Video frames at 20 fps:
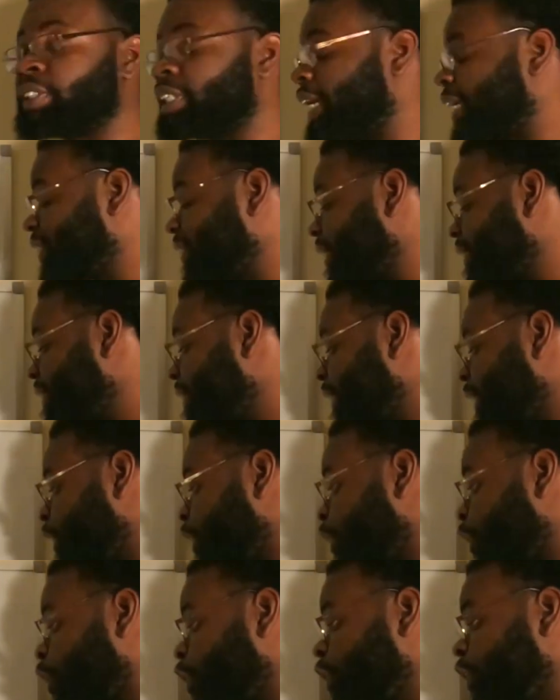As I
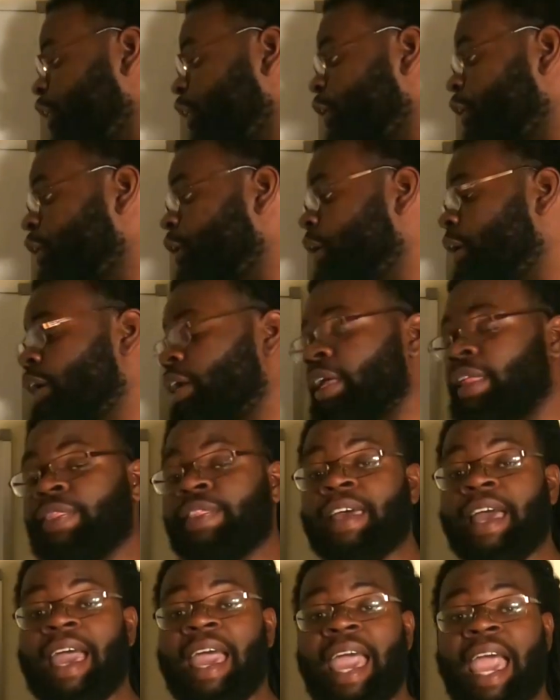said earlier,
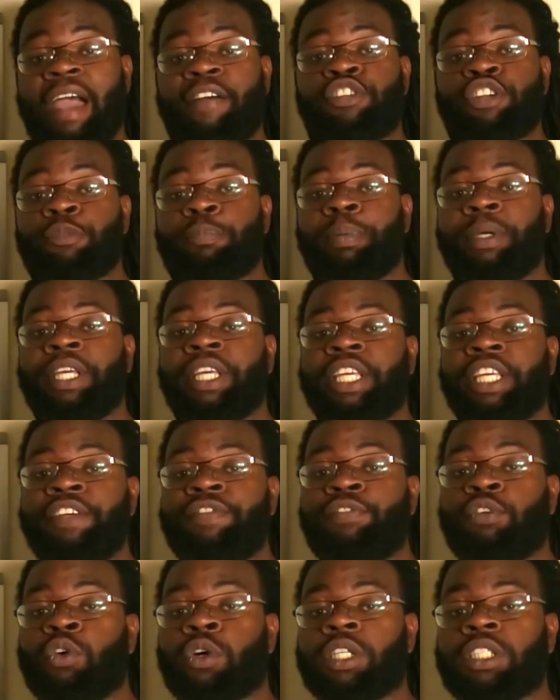the average PE
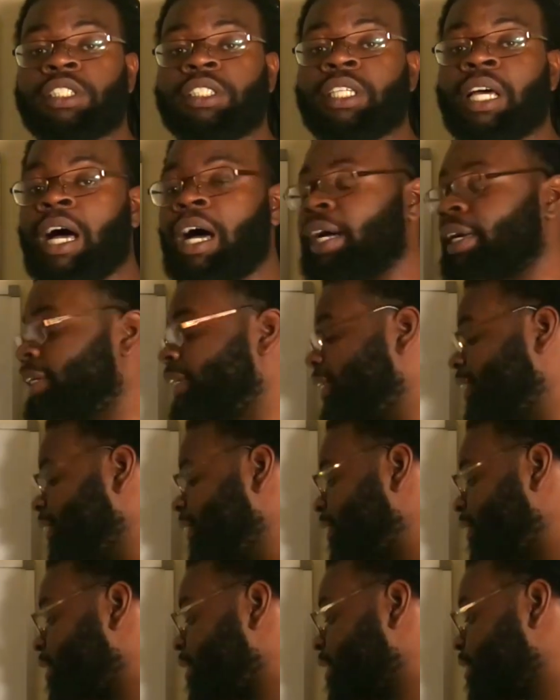for a stock is
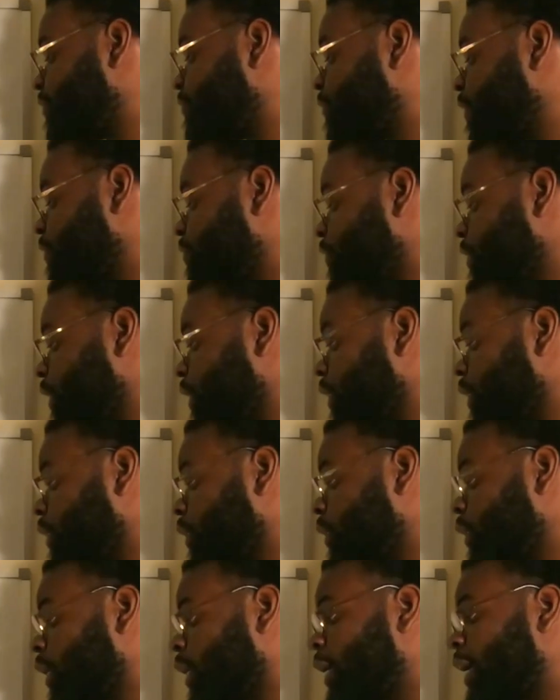is
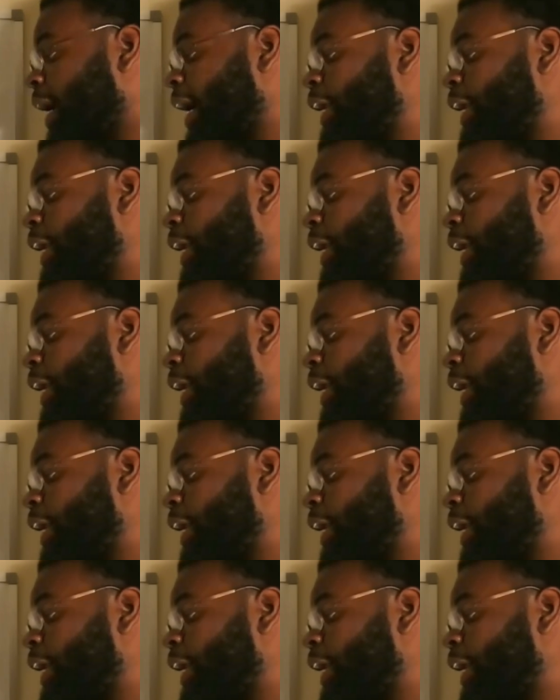15.